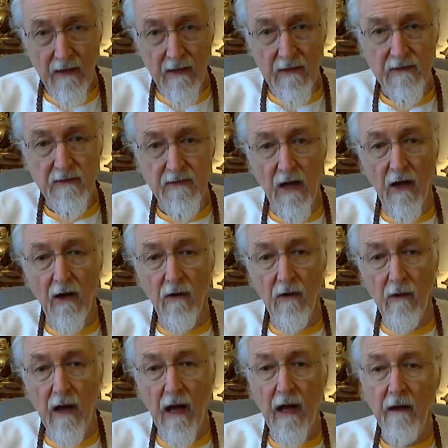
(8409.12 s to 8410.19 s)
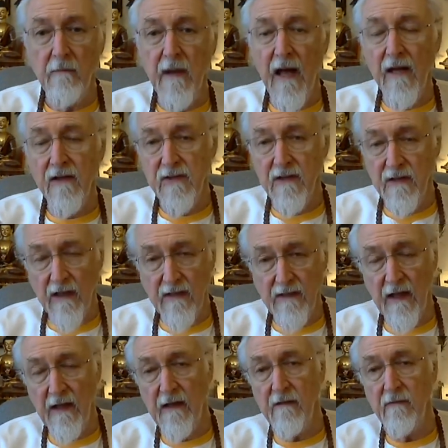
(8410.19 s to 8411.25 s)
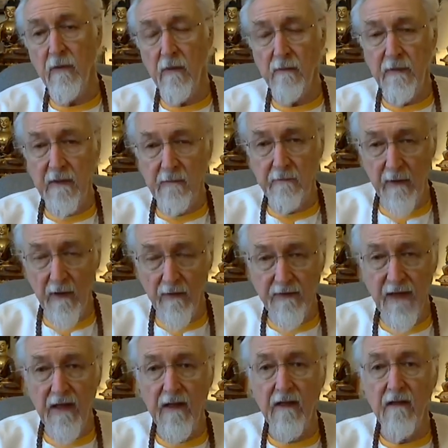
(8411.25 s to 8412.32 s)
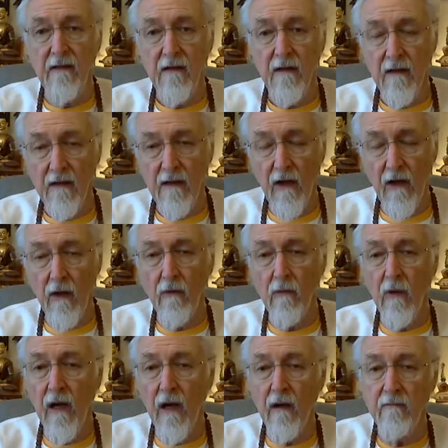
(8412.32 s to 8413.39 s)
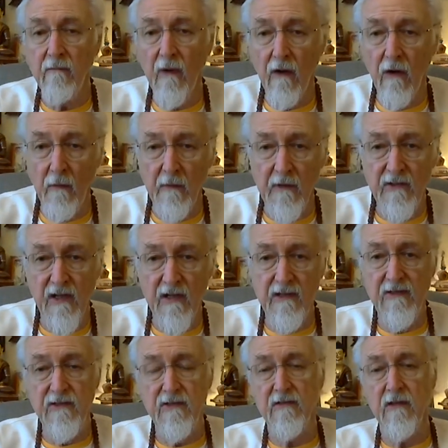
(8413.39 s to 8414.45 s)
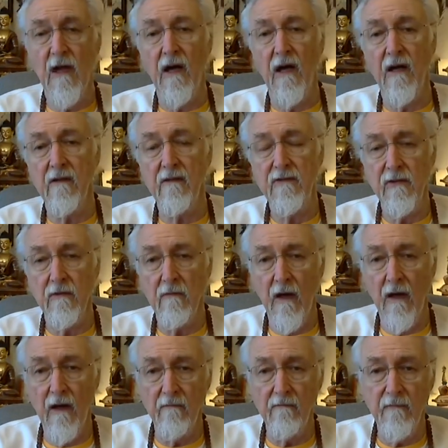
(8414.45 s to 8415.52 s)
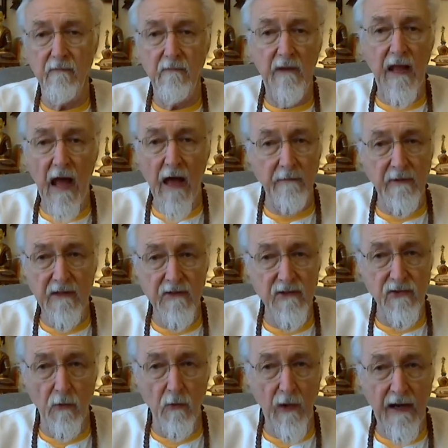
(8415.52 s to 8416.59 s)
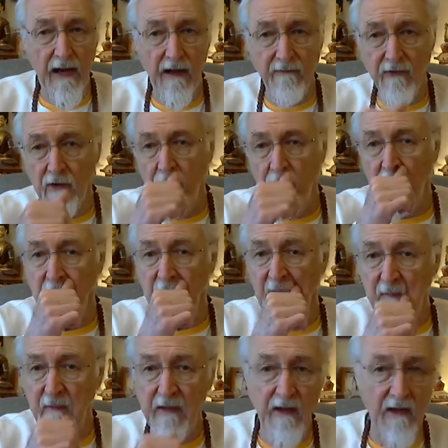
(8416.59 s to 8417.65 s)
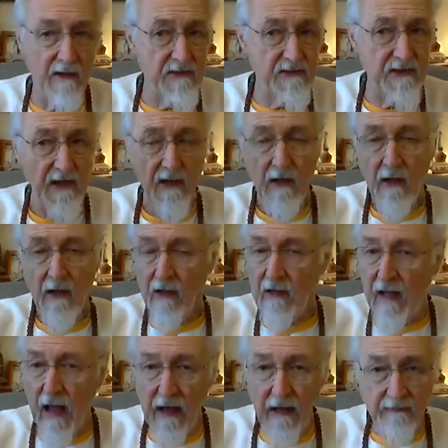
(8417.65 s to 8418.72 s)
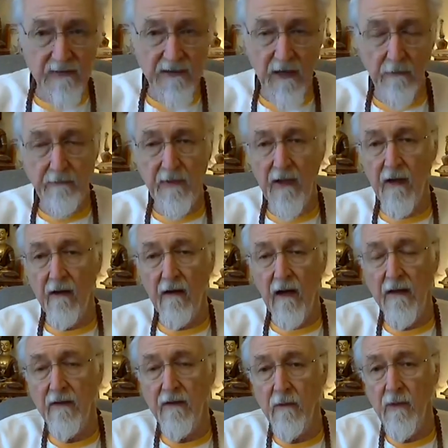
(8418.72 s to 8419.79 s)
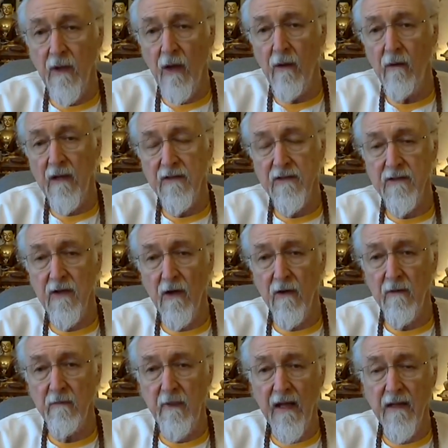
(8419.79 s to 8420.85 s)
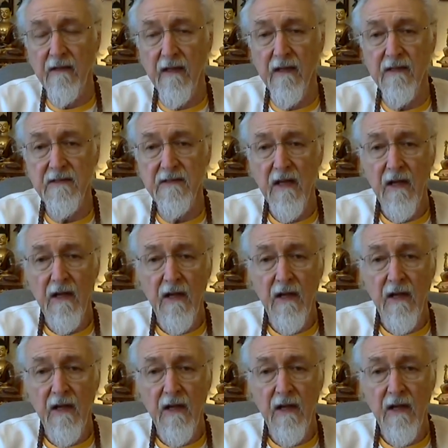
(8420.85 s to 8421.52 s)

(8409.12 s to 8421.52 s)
So I imagine that they will be building, hermitage cabins or whatever, and maybe there's caves up there. I don't know. I just heard about this.